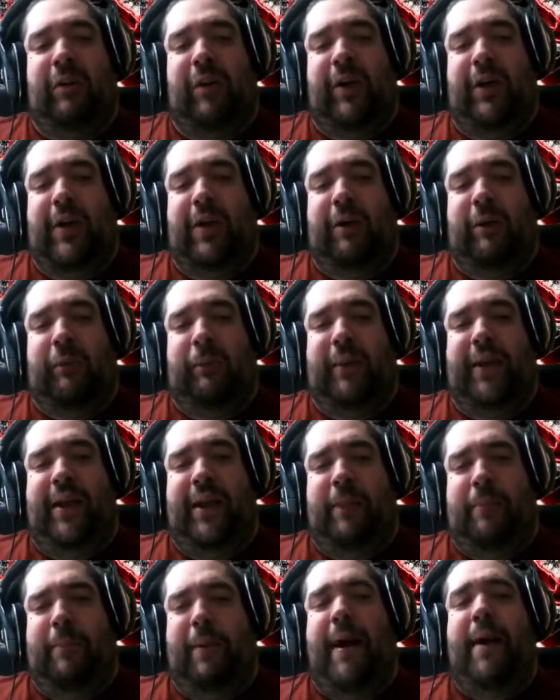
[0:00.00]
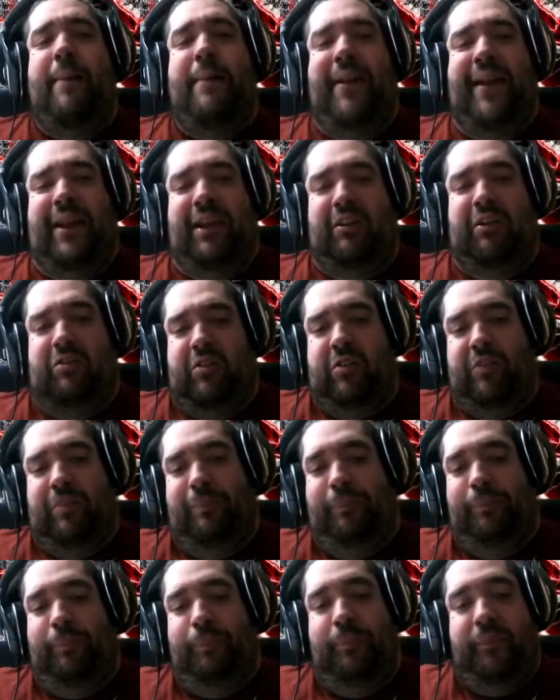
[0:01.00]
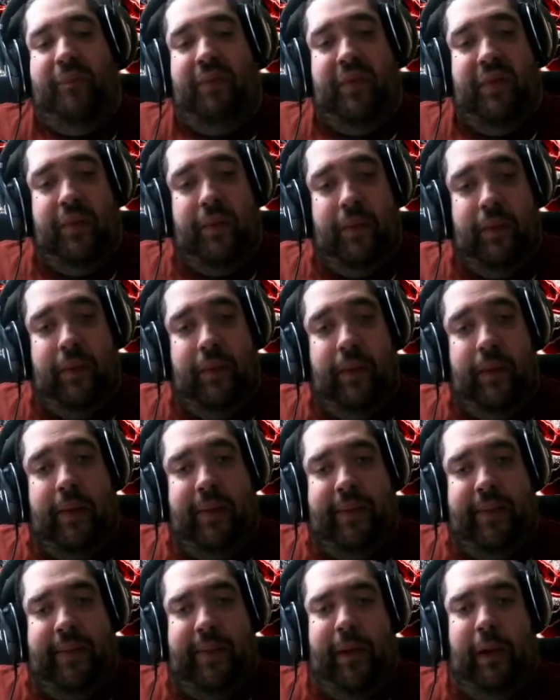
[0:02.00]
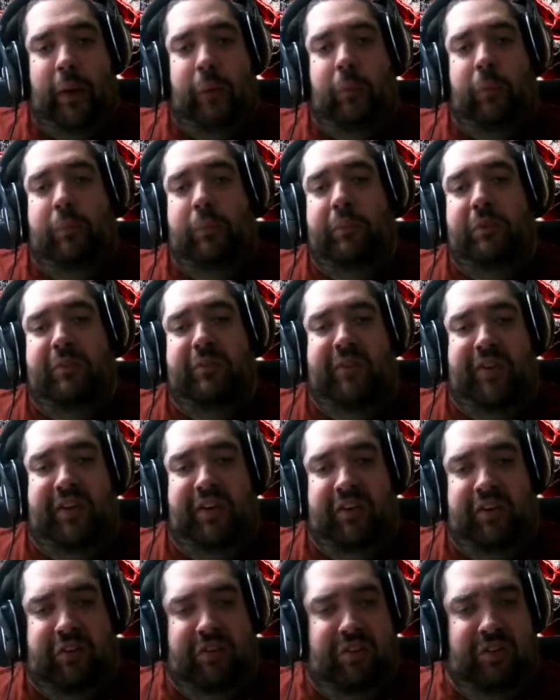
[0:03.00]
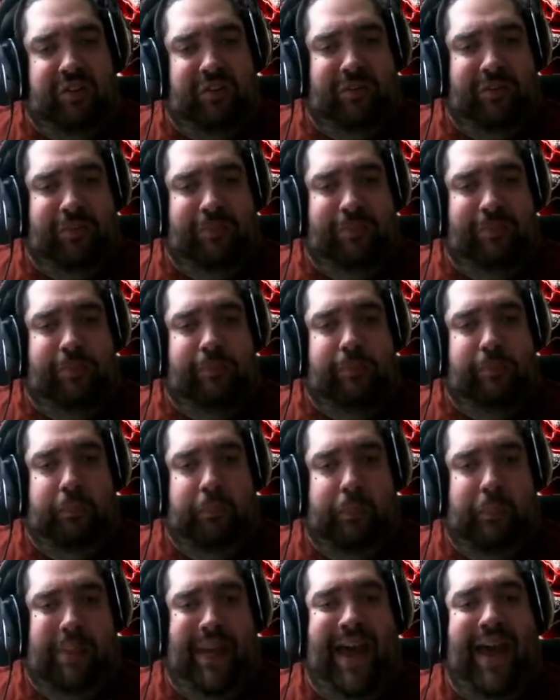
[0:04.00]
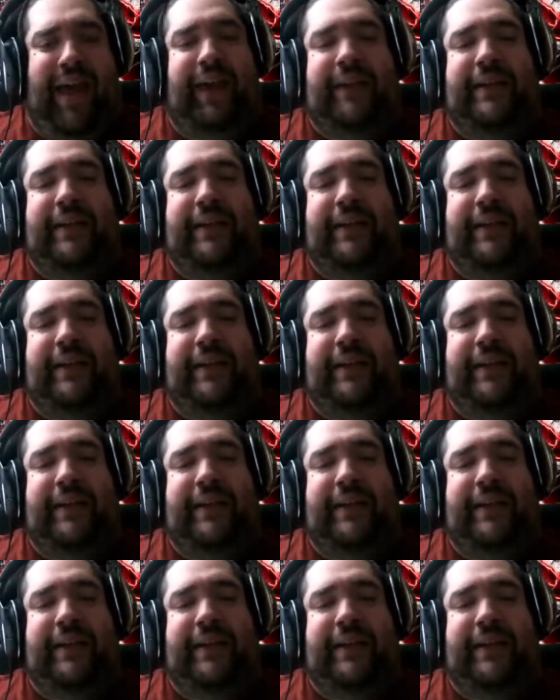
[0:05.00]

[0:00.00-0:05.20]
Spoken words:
out to be an abomination. That whole movie is just bad.